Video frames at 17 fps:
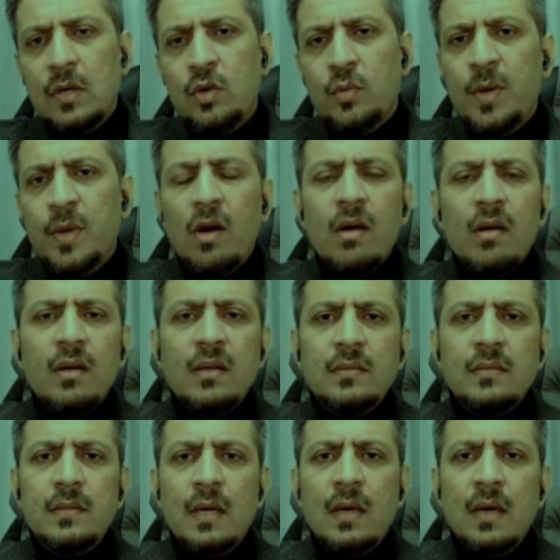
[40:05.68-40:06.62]
be
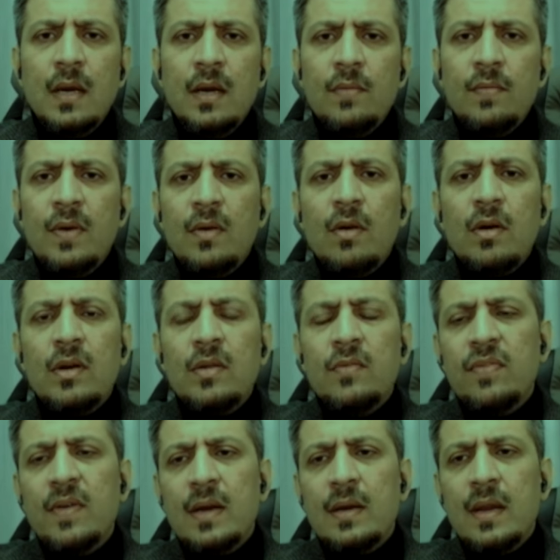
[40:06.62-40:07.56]
honest, it will not
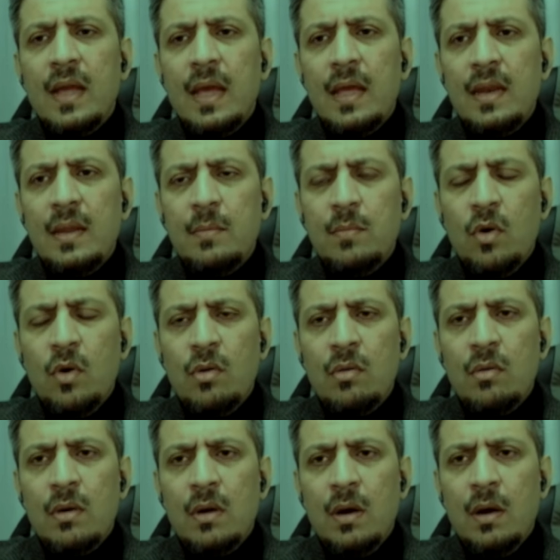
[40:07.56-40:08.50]
affect any
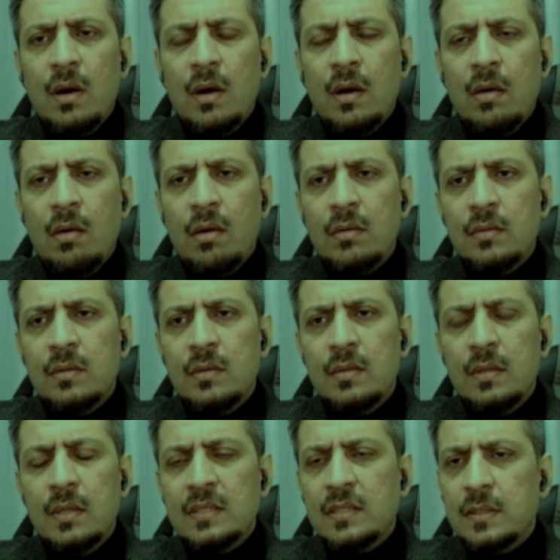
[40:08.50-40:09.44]
more
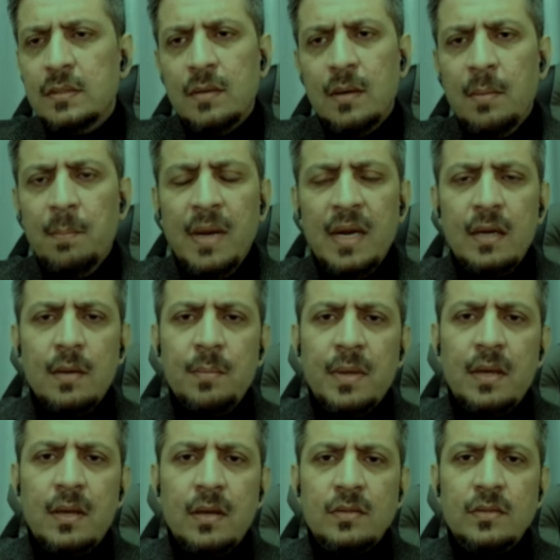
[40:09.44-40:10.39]
on this matter,
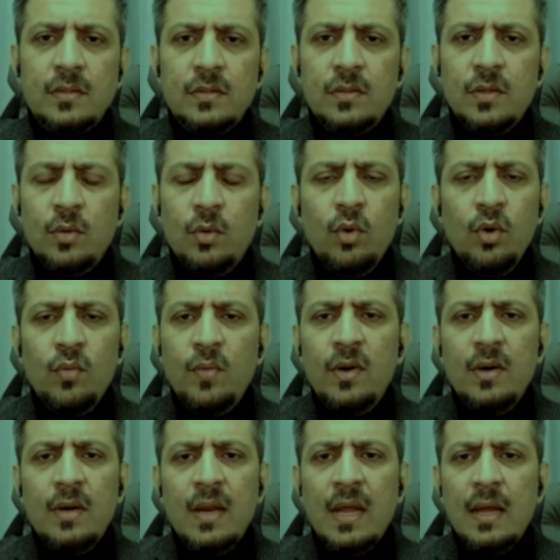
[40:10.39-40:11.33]
because the whole
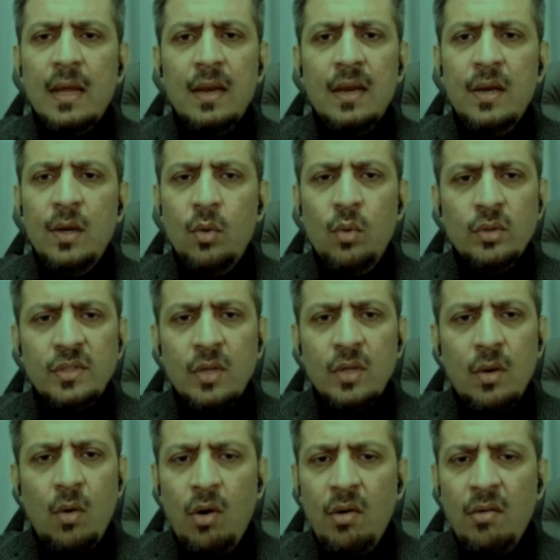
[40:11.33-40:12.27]
world
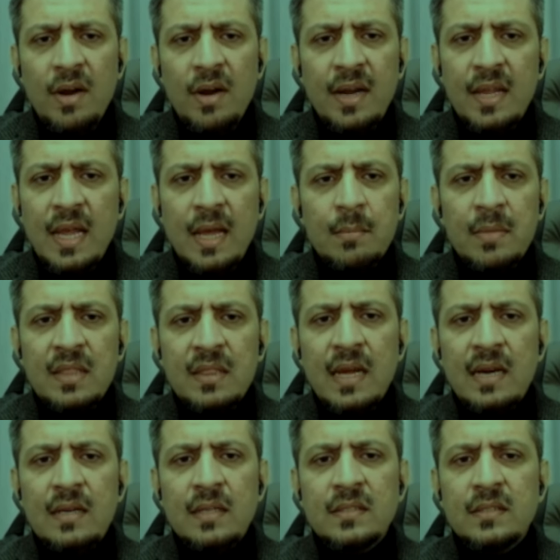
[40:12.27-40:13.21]
knows already. I mean,
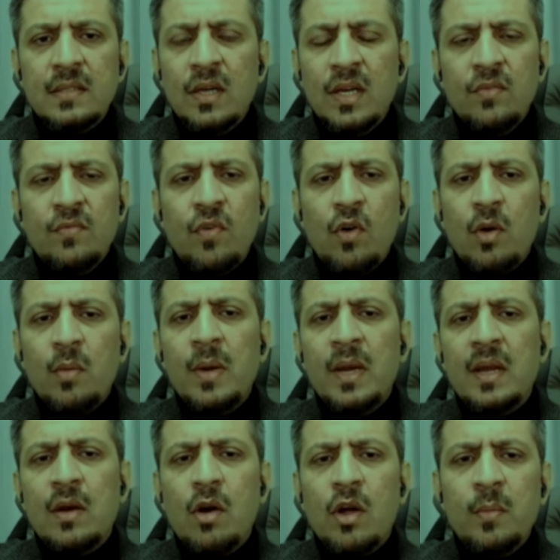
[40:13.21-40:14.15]
that is, the
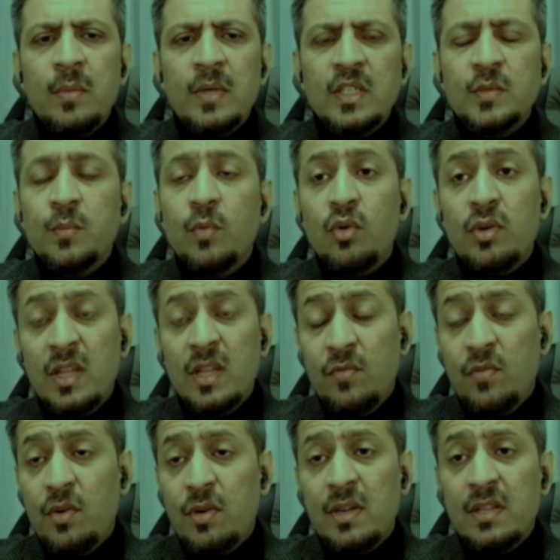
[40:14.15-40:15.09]
informal economy is more
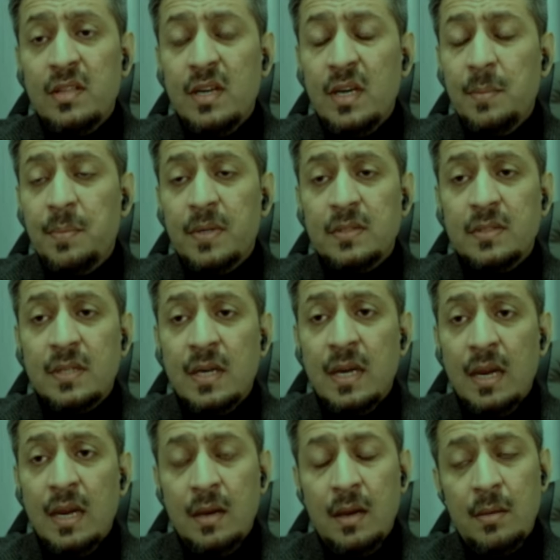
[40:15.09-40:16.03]
than
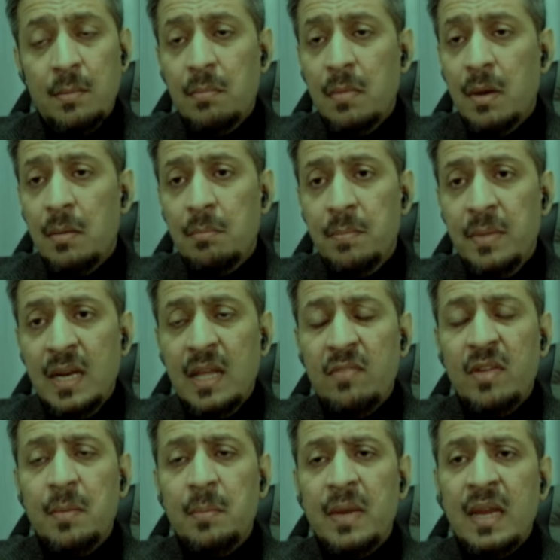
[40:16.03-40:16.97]
43%.
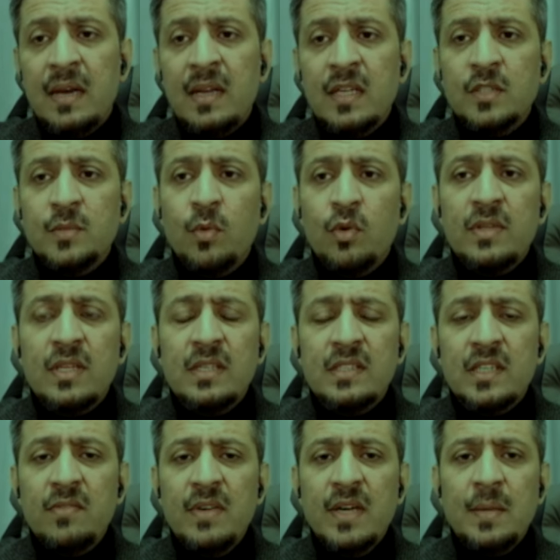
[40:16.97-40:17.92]
Believe in me, it is more than
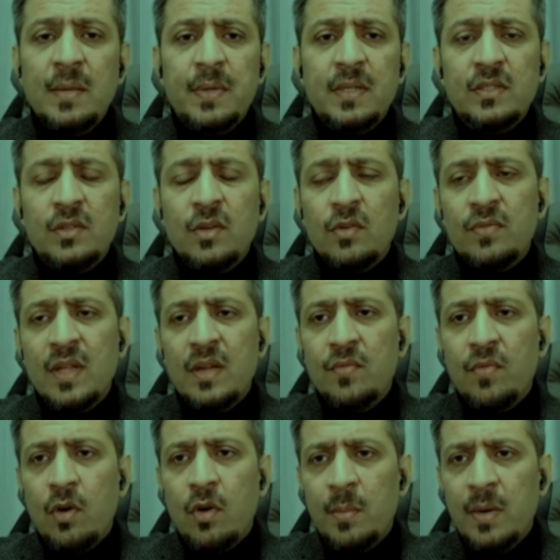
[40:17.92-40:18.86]
70% of the
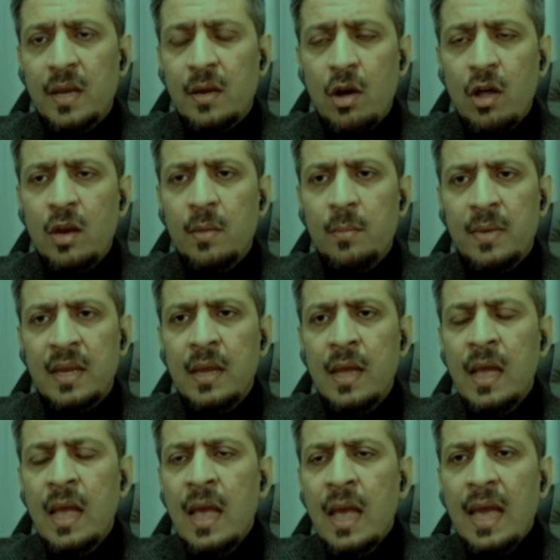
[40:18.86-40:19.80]
informal economy.
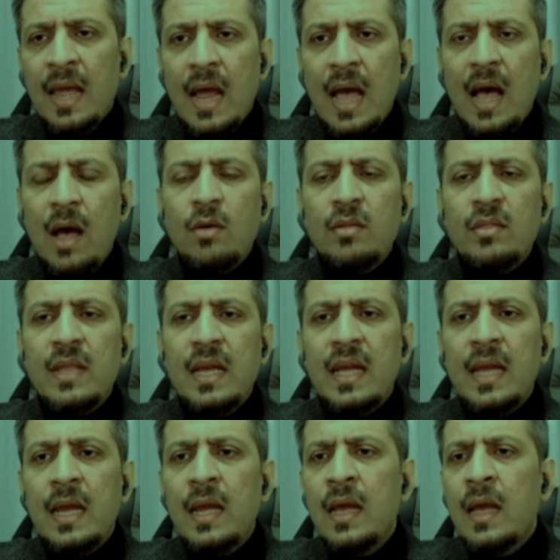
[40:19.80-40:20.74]
And how the